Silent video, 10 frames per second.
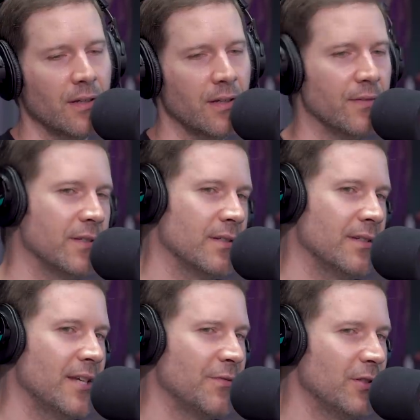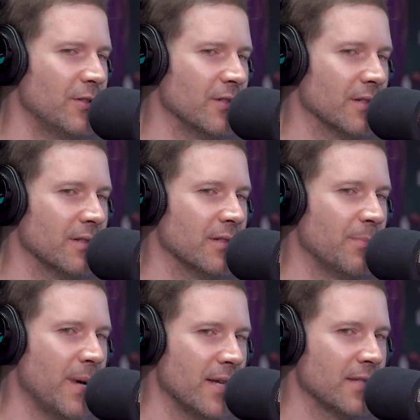if you have to look the
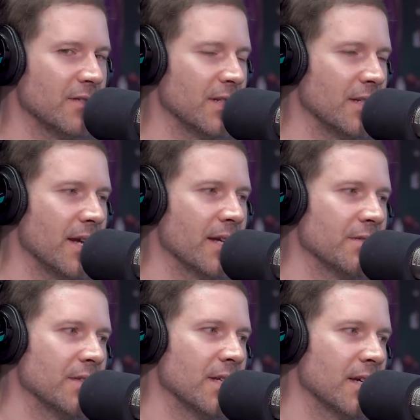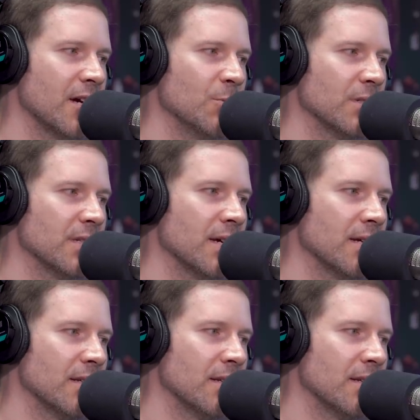positives and negatives that come with that